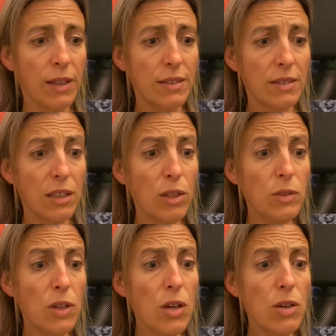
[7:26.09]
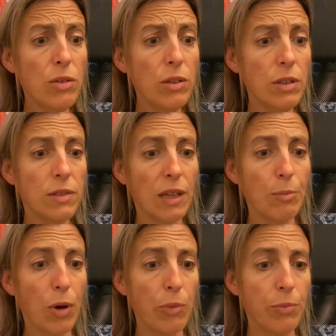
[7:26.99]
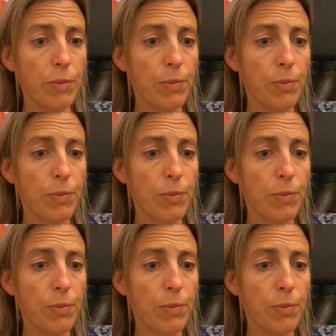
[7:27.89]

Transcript: "See you soon," said Mum,